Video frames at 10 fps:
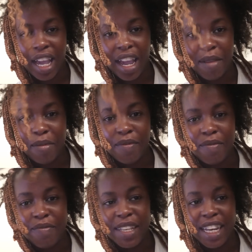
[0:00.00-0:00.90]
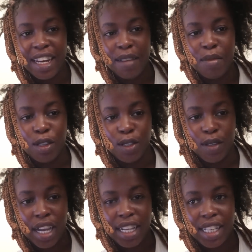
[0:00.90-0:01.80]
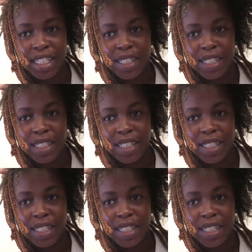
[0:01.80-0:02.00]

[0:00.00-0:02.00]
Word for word: I have been unable to hack it.